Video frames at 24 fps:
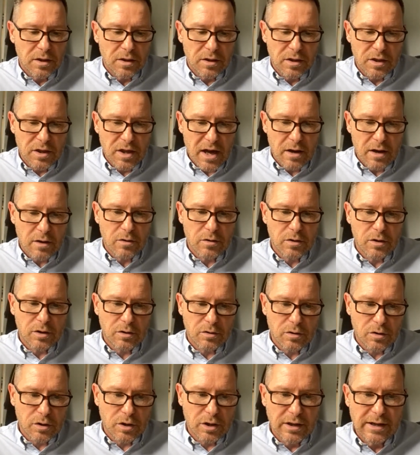that
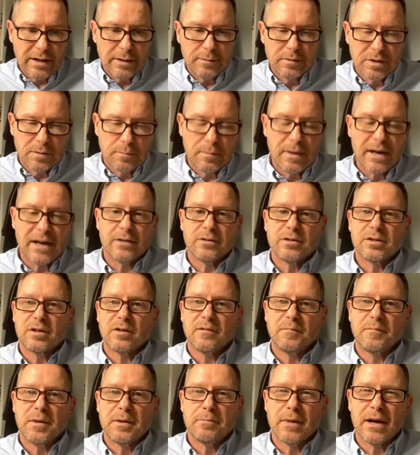the leaps and bounds that
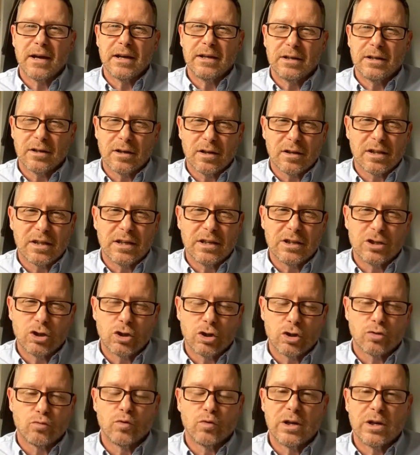have been made, and I think it's
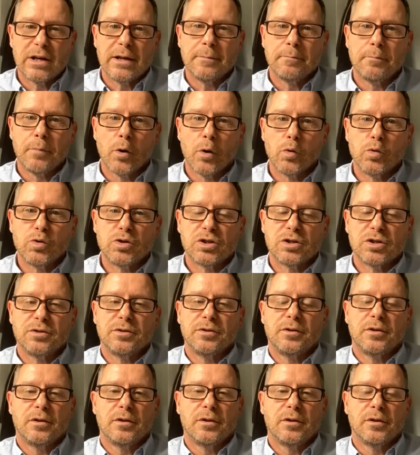just really
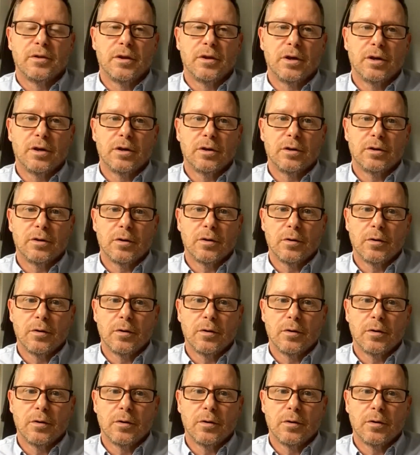important that